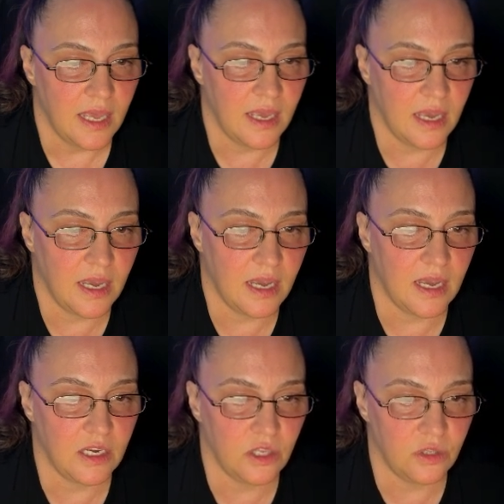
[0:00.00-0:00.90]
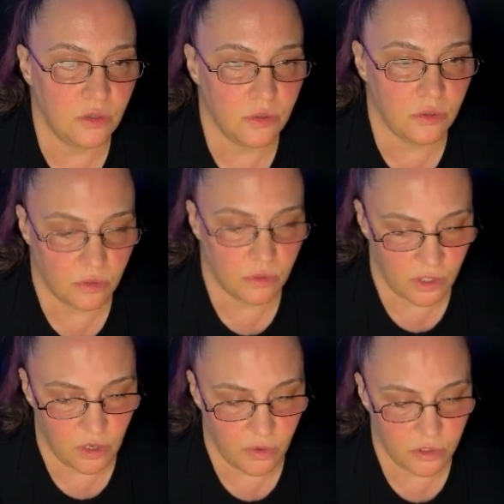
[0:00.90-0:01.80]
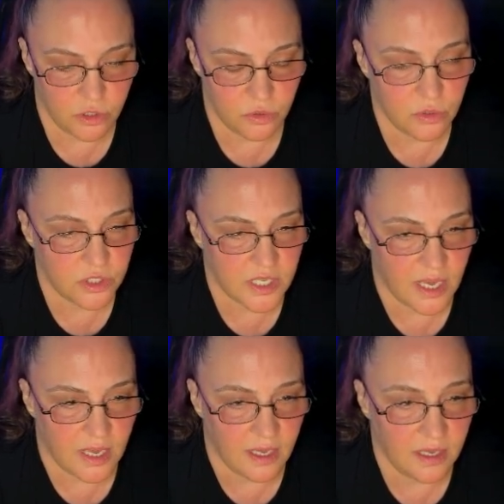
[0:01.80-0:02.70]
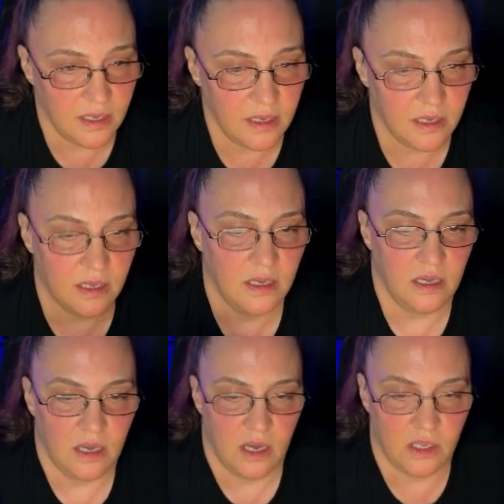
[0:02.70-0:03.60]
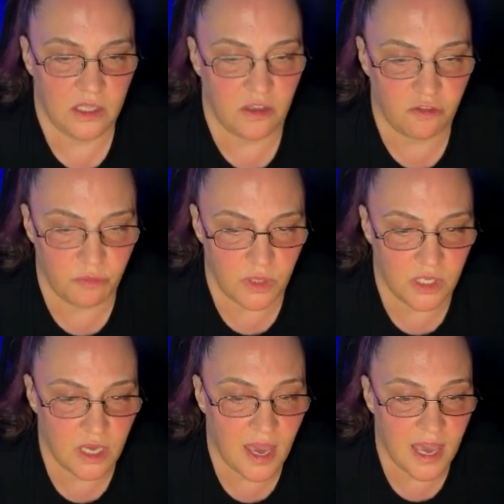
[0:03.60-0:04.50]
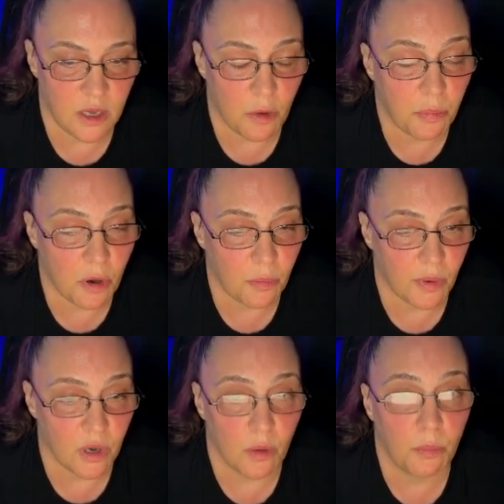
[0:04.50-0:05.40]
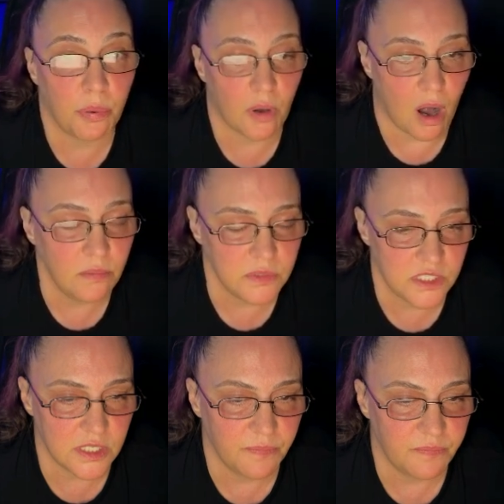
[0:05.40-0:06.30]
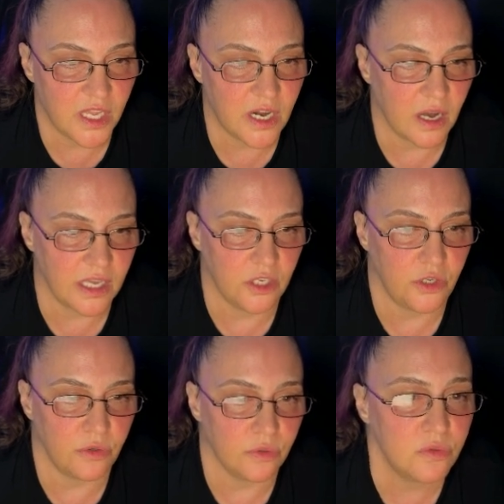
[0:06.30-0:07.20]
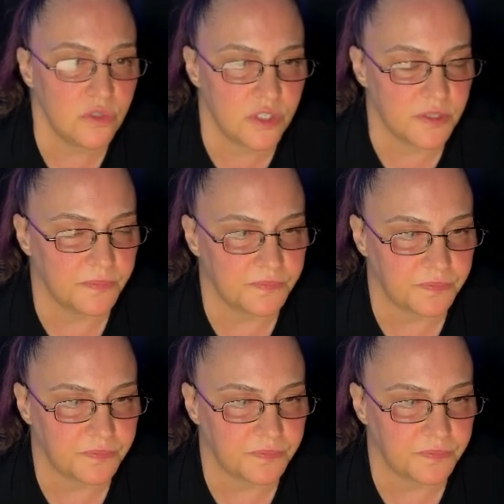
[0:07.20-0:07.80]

and you are going to say, give me a proper prompt that I can use.